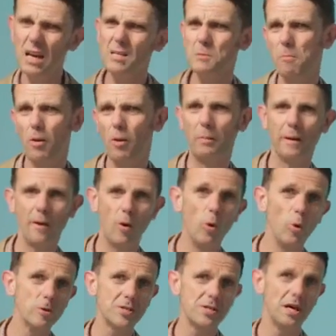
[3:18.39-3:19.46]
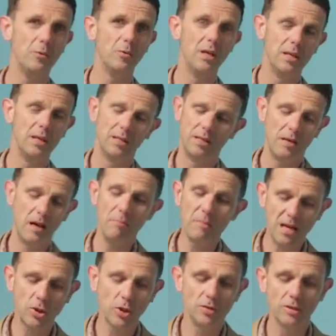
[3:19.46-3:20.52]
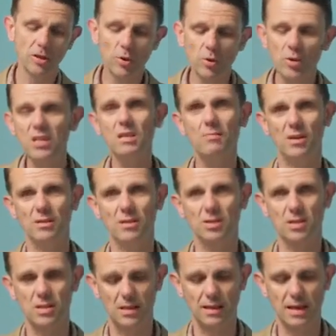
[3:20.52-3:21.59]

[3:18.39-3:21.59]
It's probably also a matter of agreement,